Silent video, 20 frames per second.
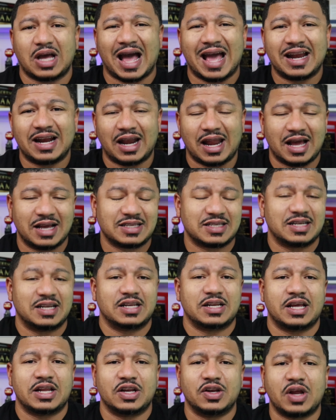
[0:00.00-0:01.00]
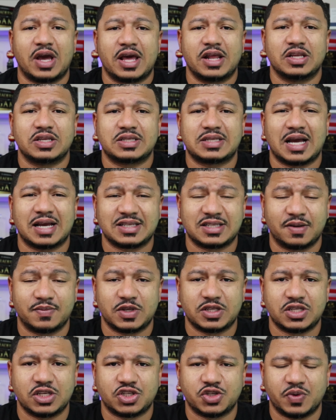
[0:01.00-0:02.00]
analyzing and sizing up the
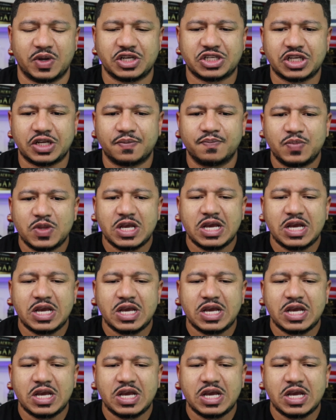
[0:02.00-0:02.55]
situation?